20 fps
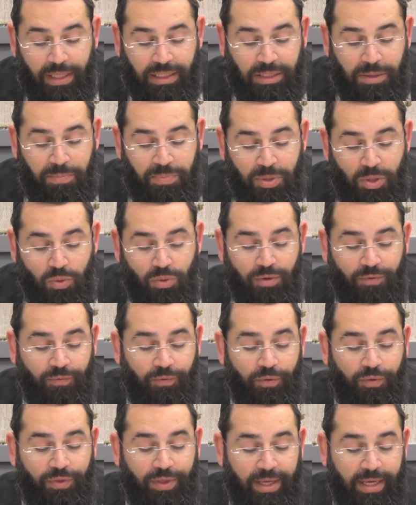a
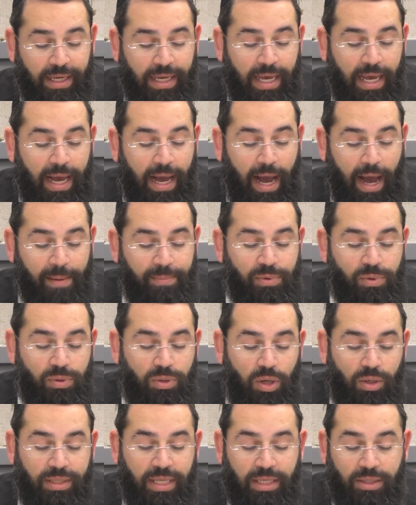beautiful thing. Amru
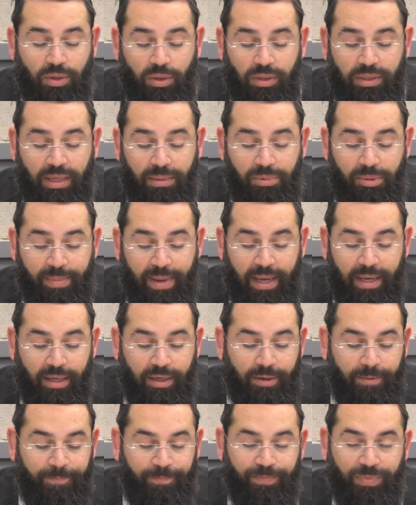lo, they told Rabbi
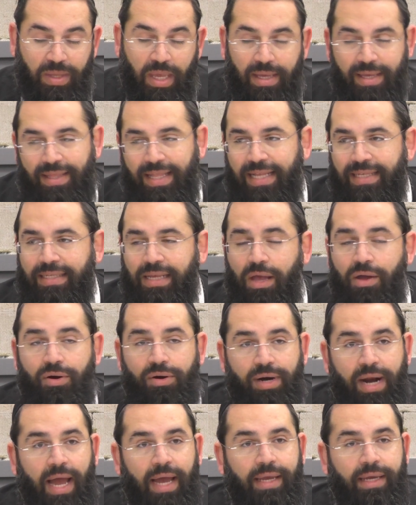Meir, that's not a
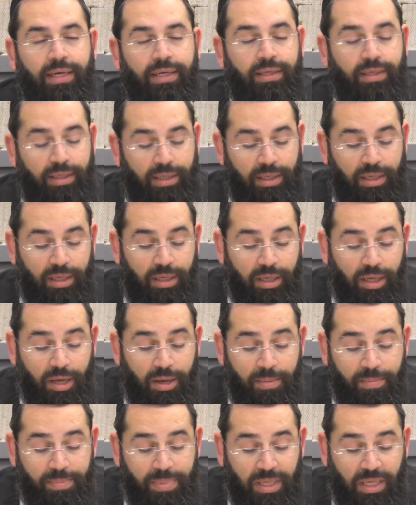raya,
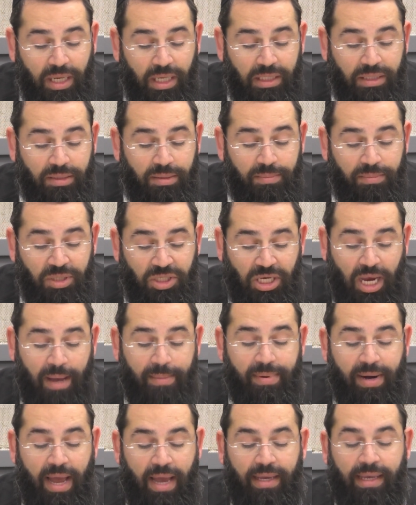because
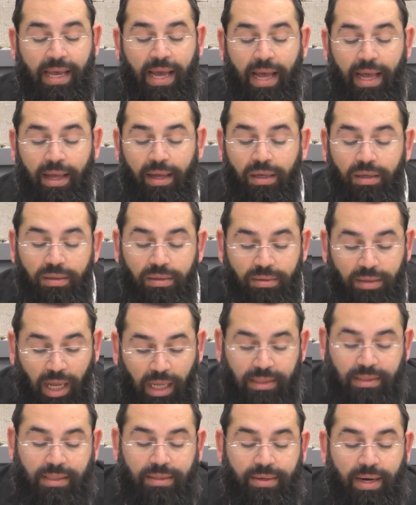misham raya,
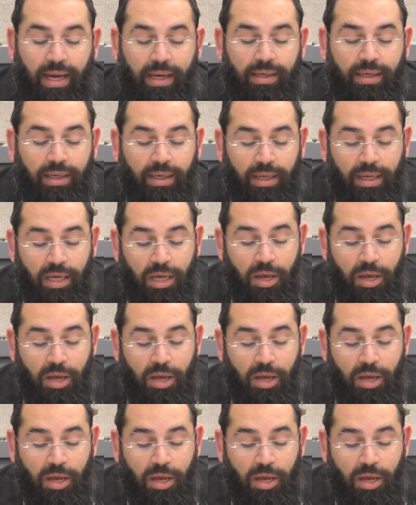that's a raya.